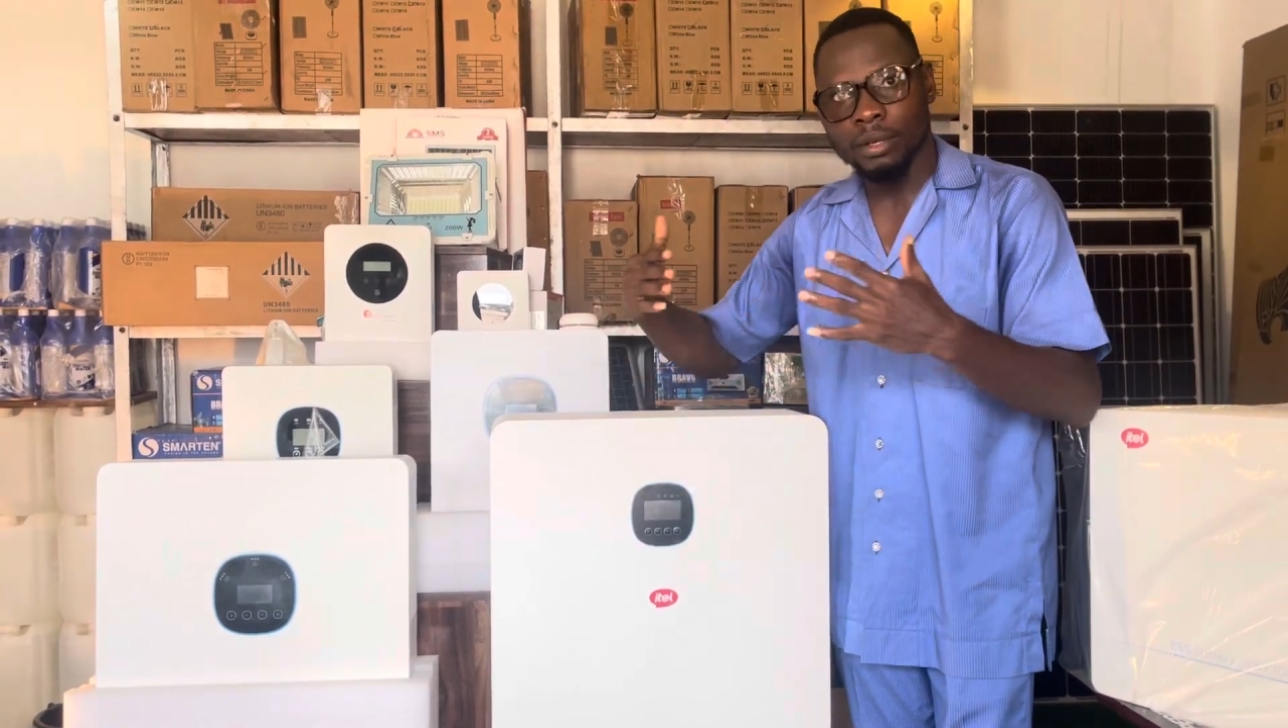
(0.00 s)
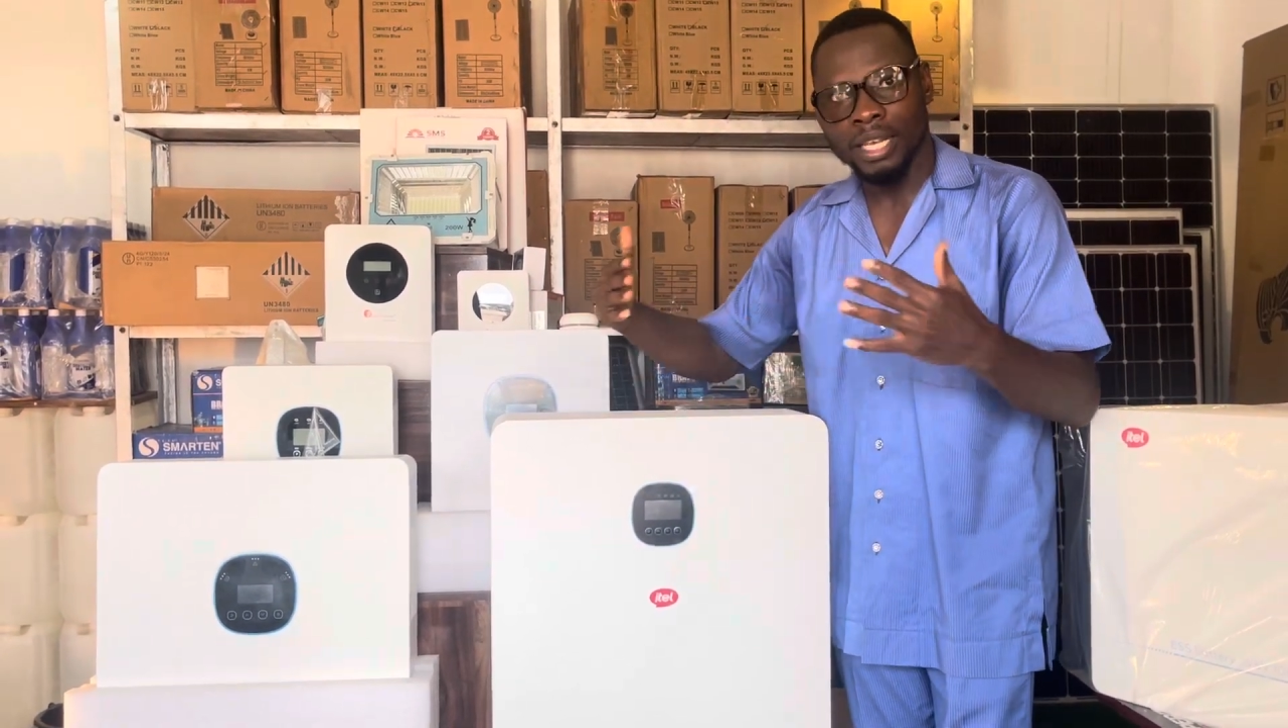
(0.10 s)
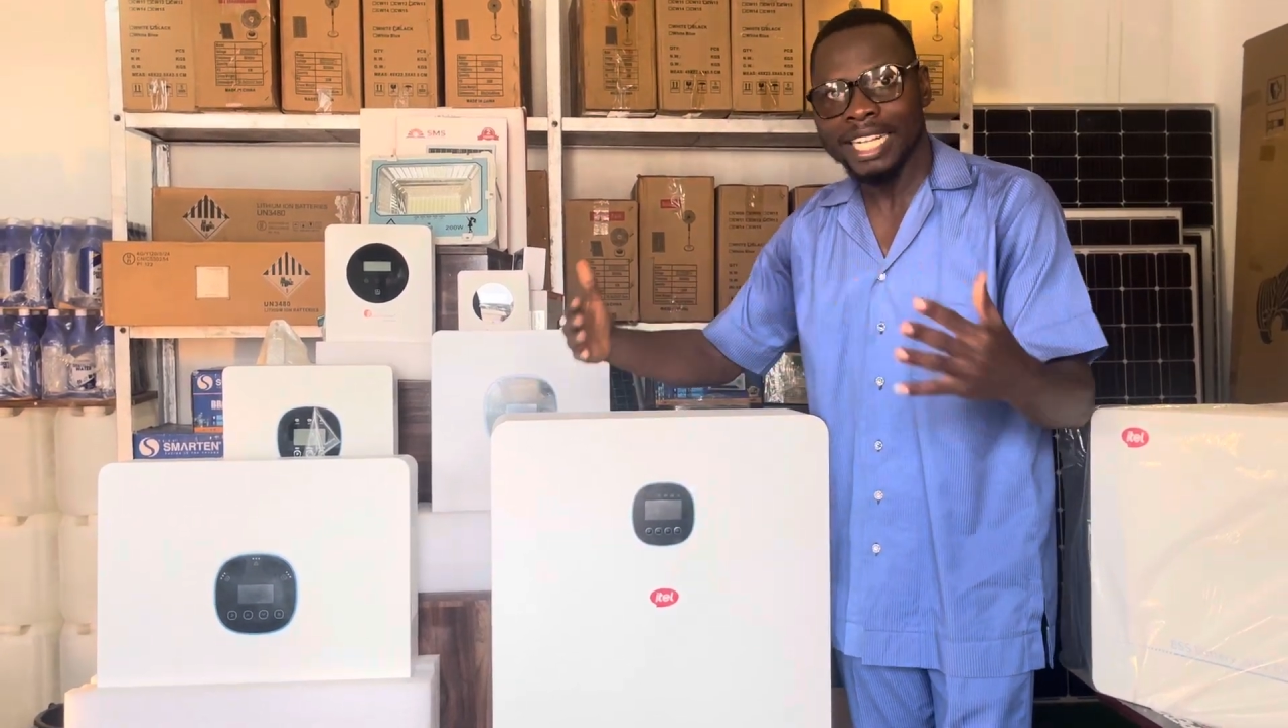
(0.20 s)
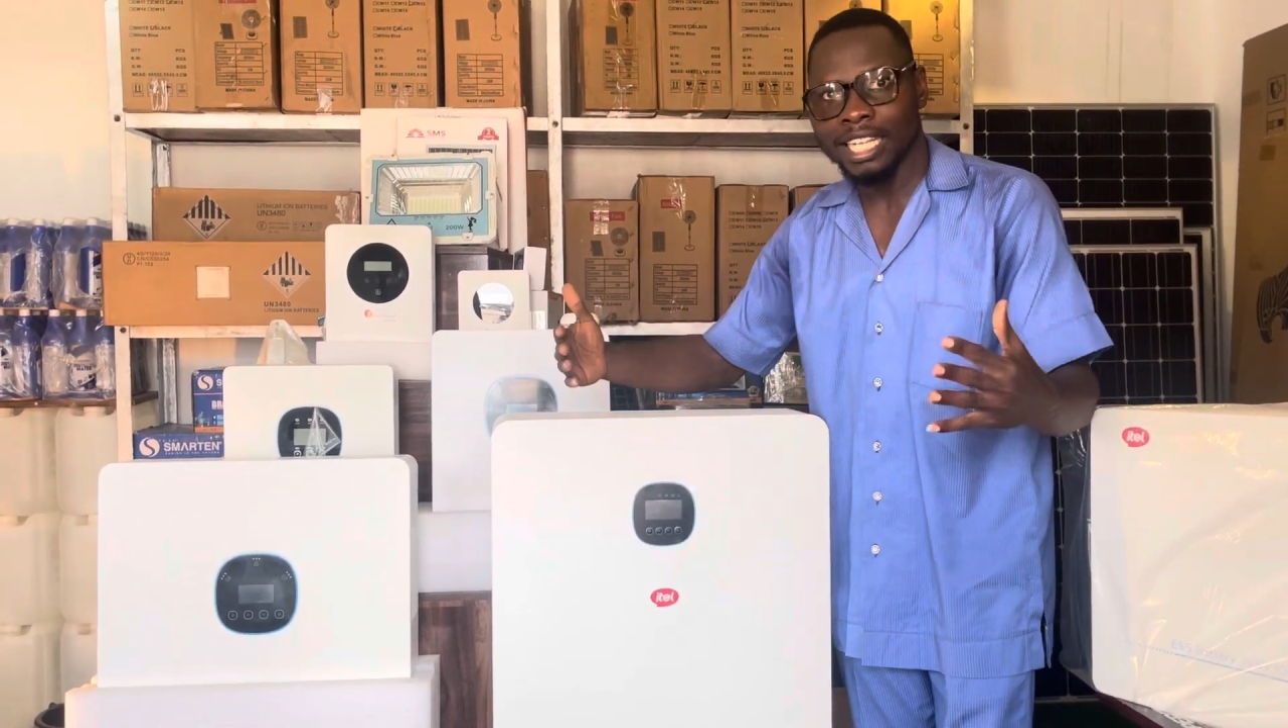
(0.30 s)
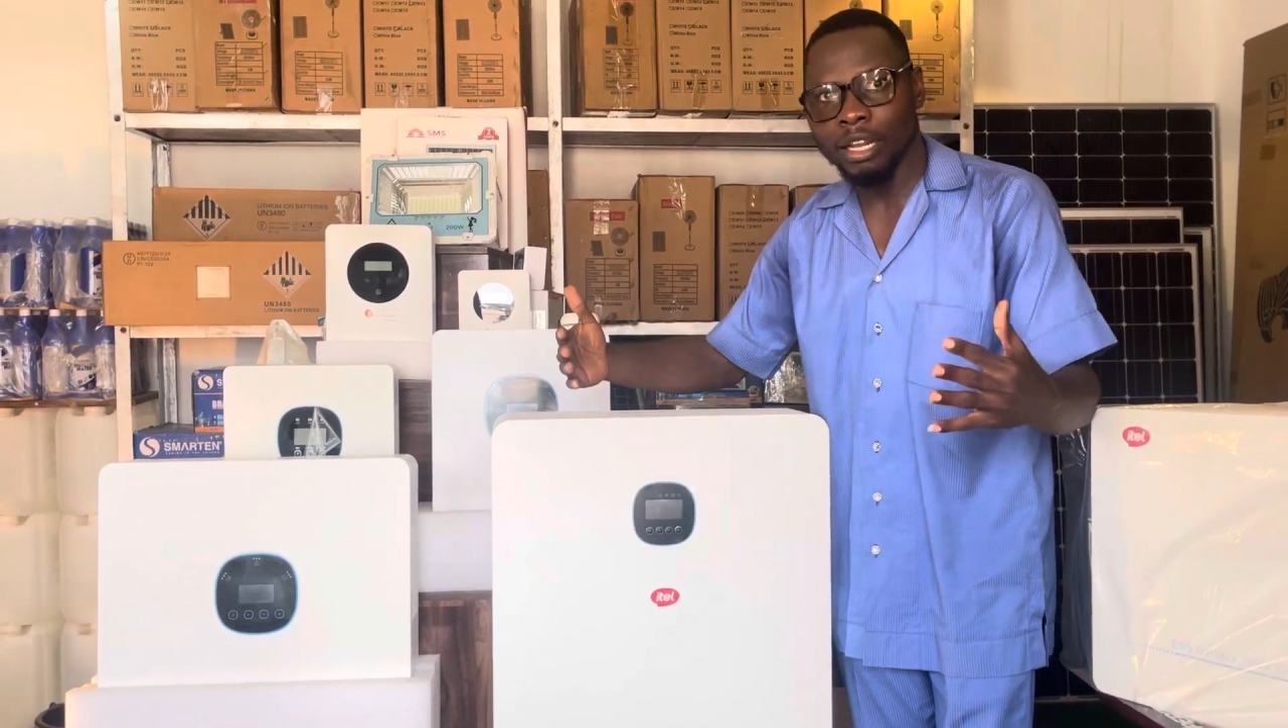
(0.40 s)

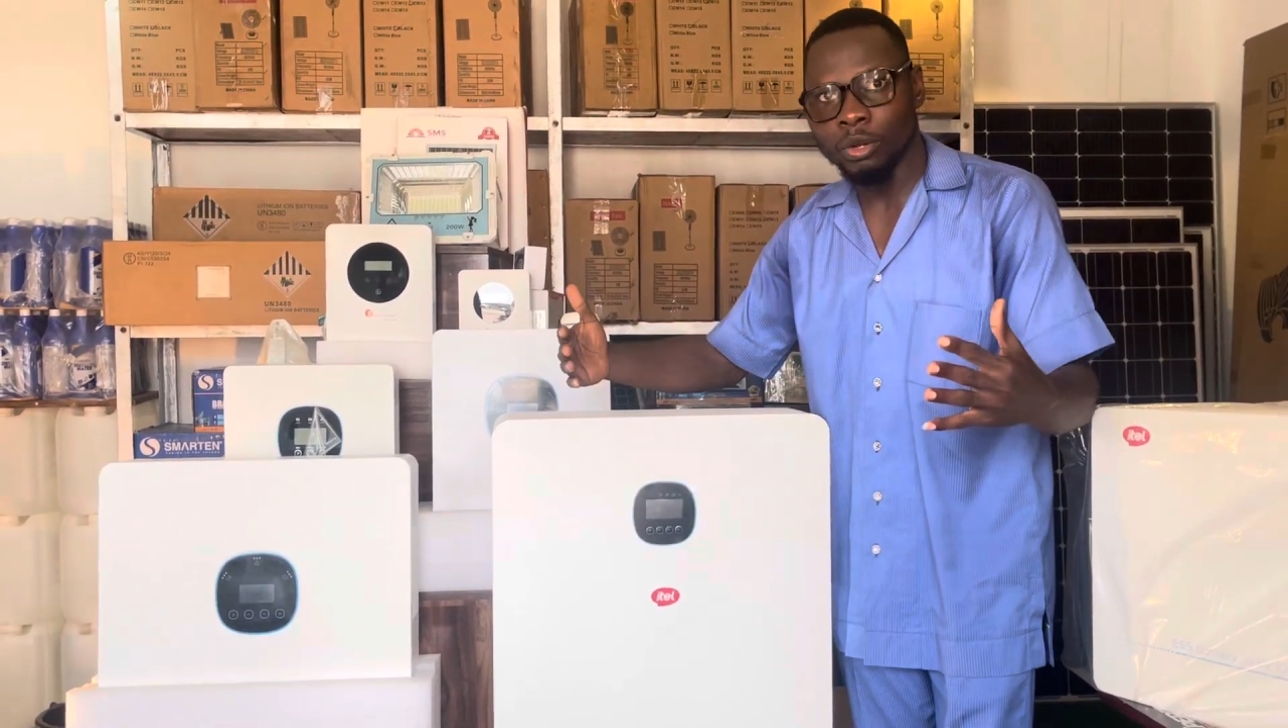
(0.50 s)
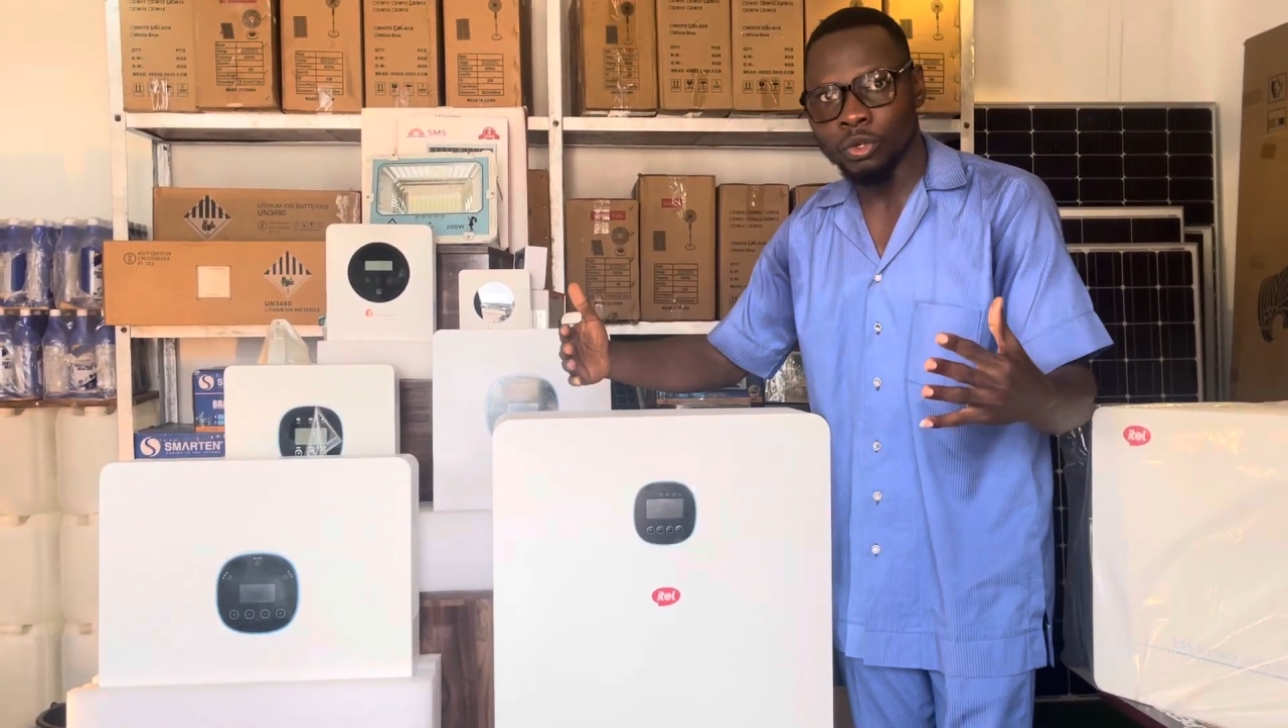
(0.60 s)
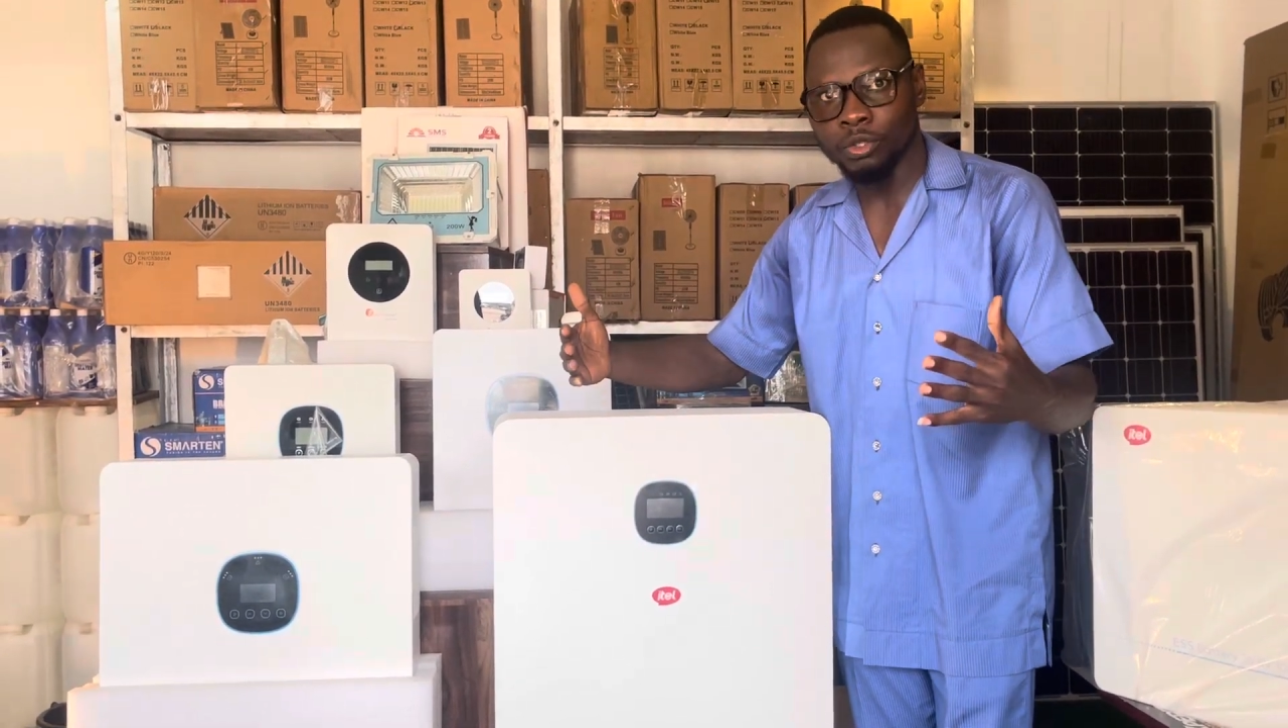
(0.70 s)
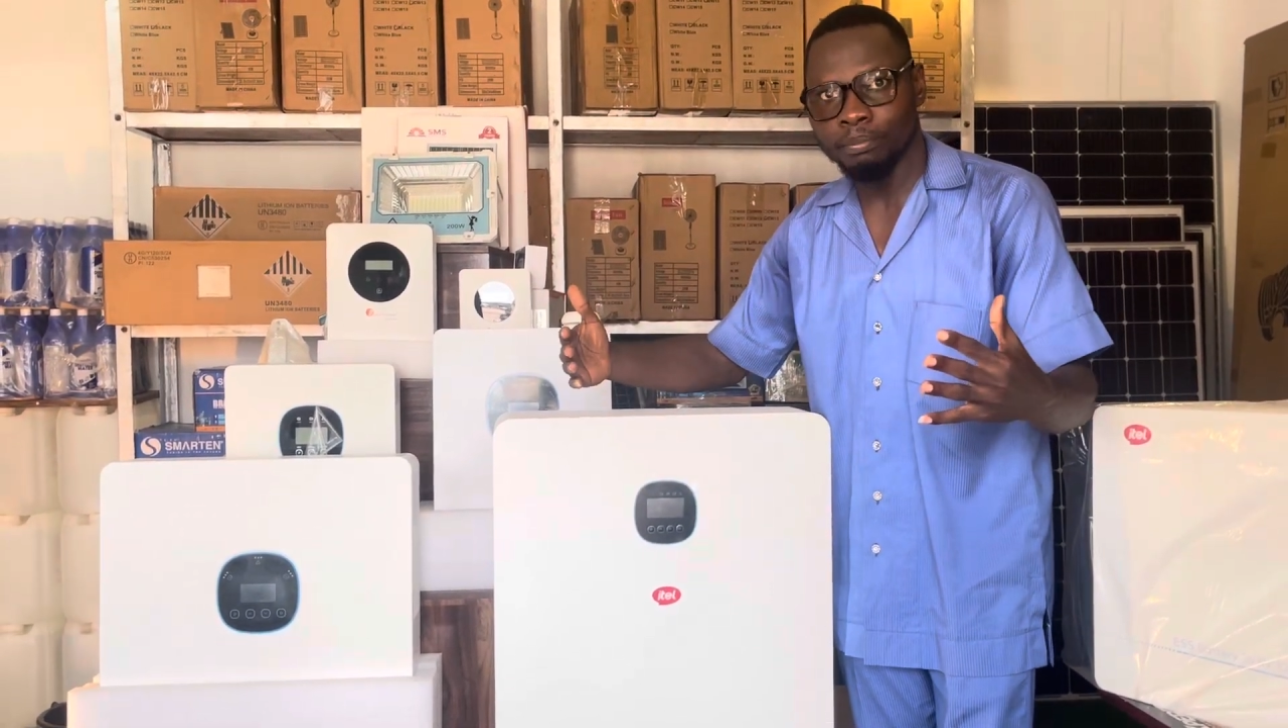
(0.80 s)
larger load